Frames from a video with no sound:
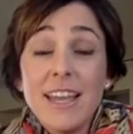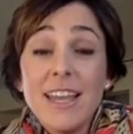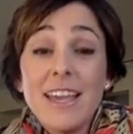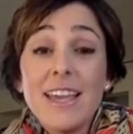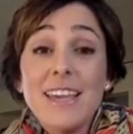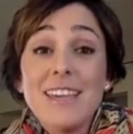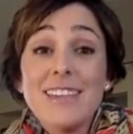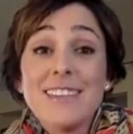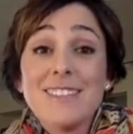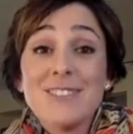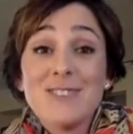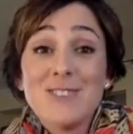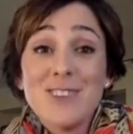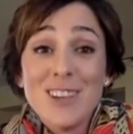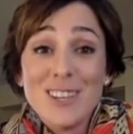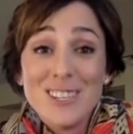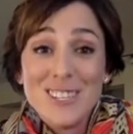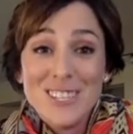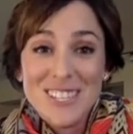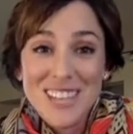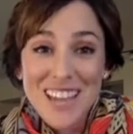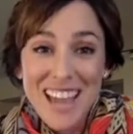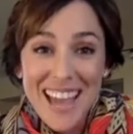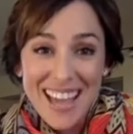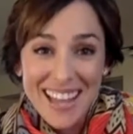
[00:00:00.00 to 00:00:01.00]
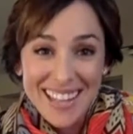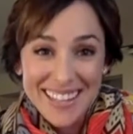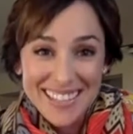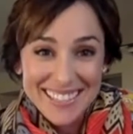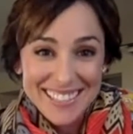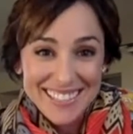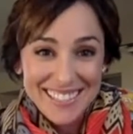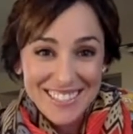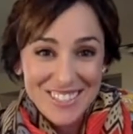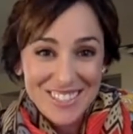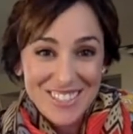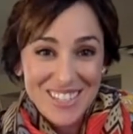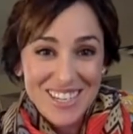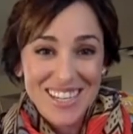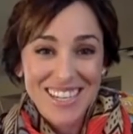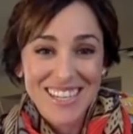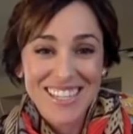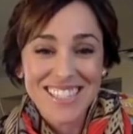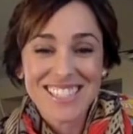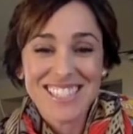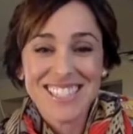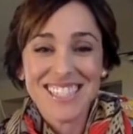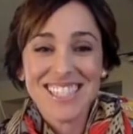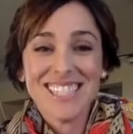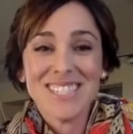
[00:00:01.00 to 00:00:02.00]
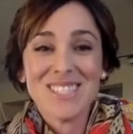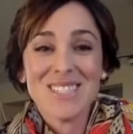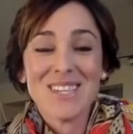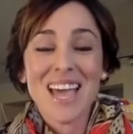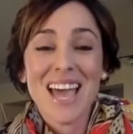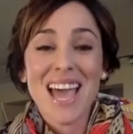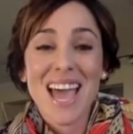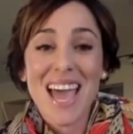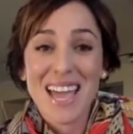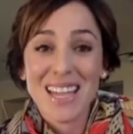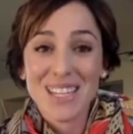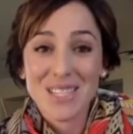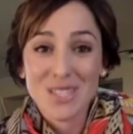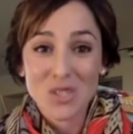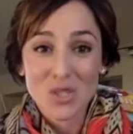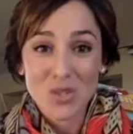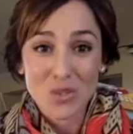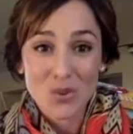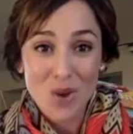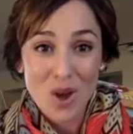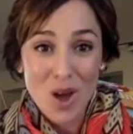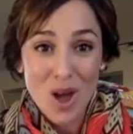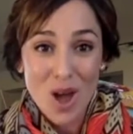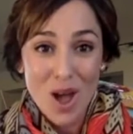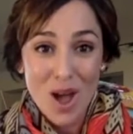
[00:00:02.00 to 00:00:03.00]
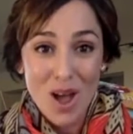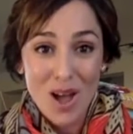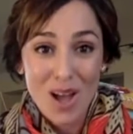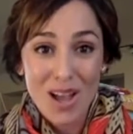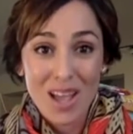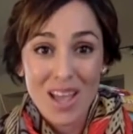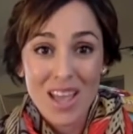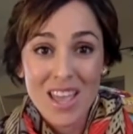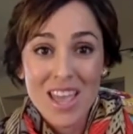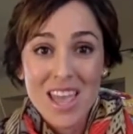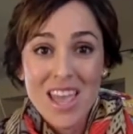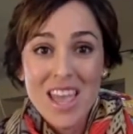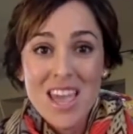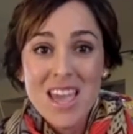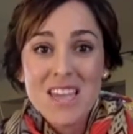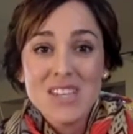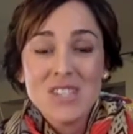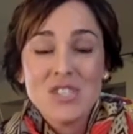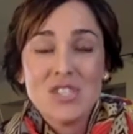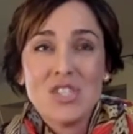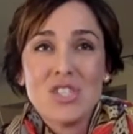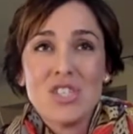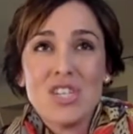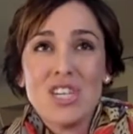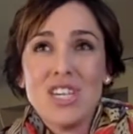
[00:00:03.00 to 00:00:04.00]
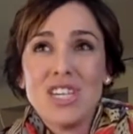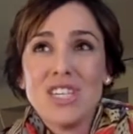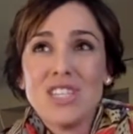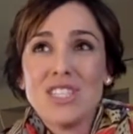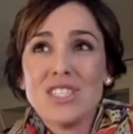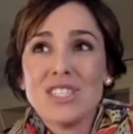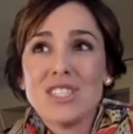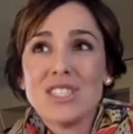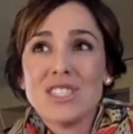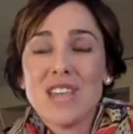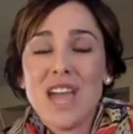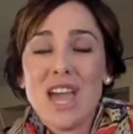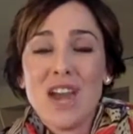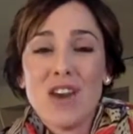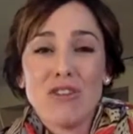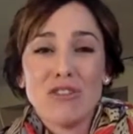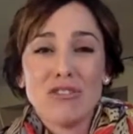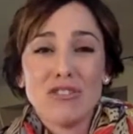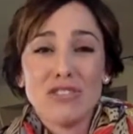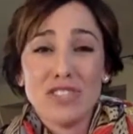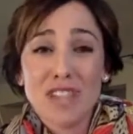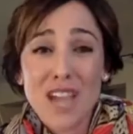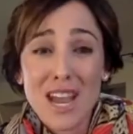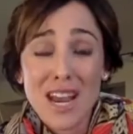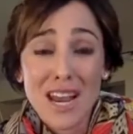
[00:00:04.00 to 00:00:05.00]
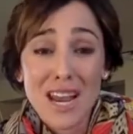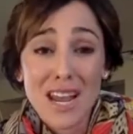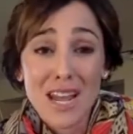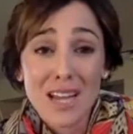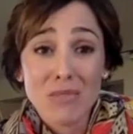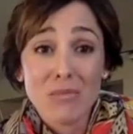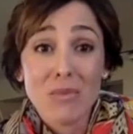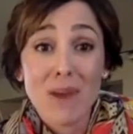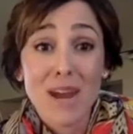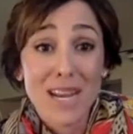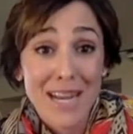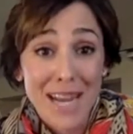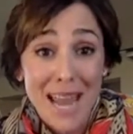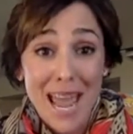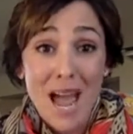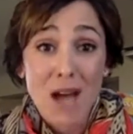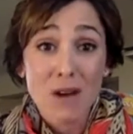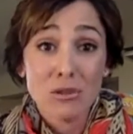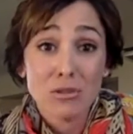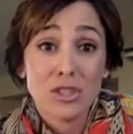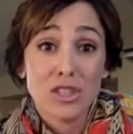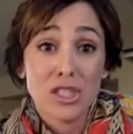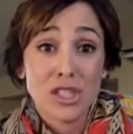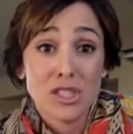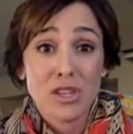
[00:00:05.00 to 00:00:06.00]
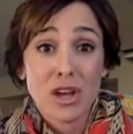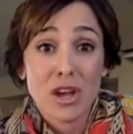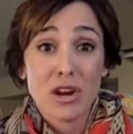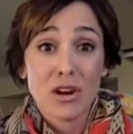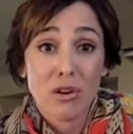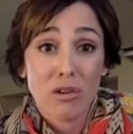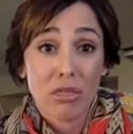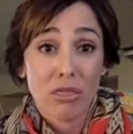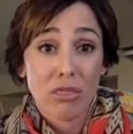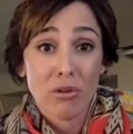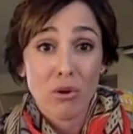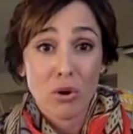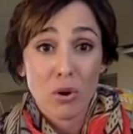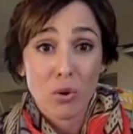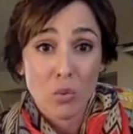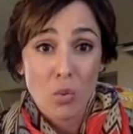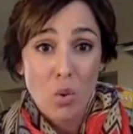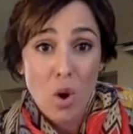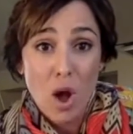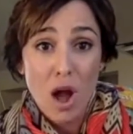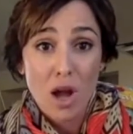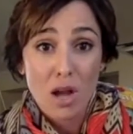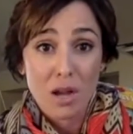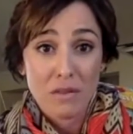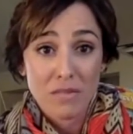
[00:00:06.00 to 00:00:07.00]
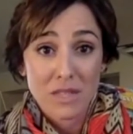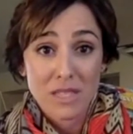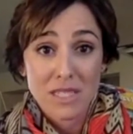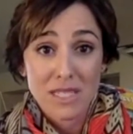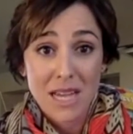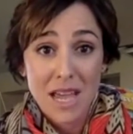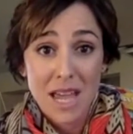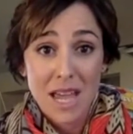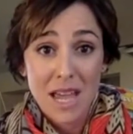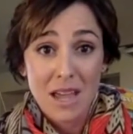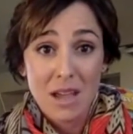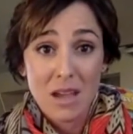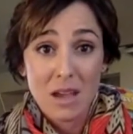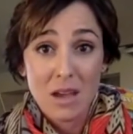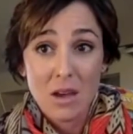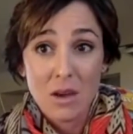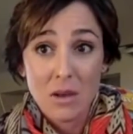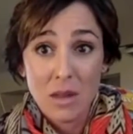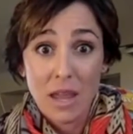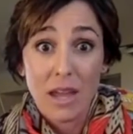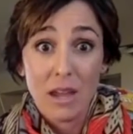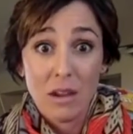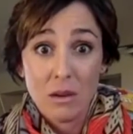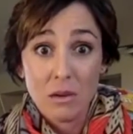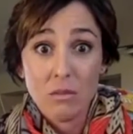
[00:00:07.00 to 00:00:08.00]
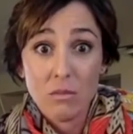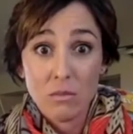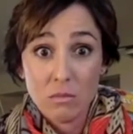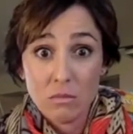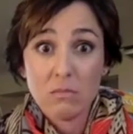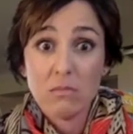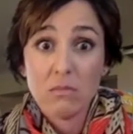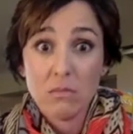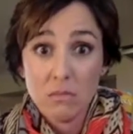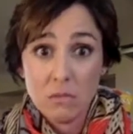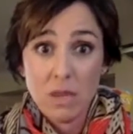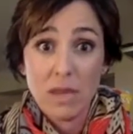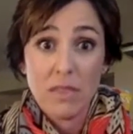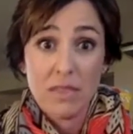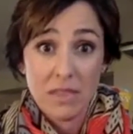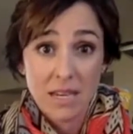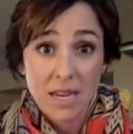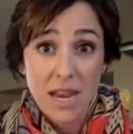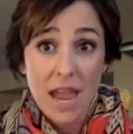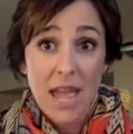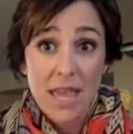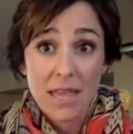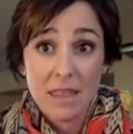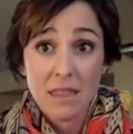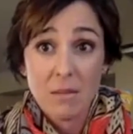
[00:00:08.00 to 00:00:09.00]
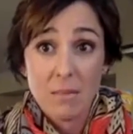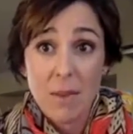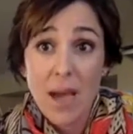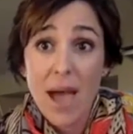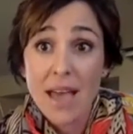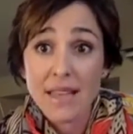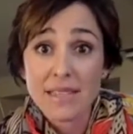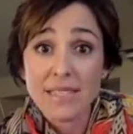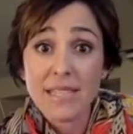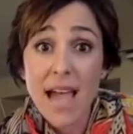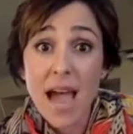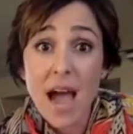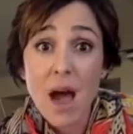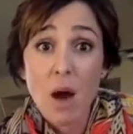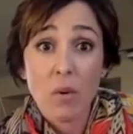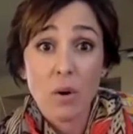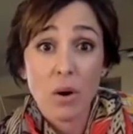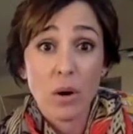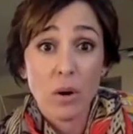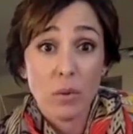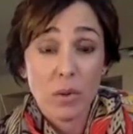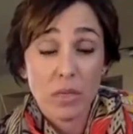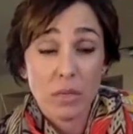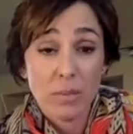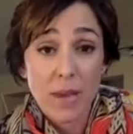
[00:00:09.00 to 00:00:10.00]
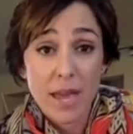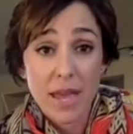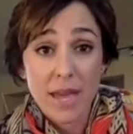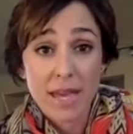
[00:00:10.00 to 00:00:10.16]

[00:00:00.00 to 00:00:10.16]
is a challenge. She's headstrong. She's energetic. Right now, she's on her third walk of the day, like in the past hour with my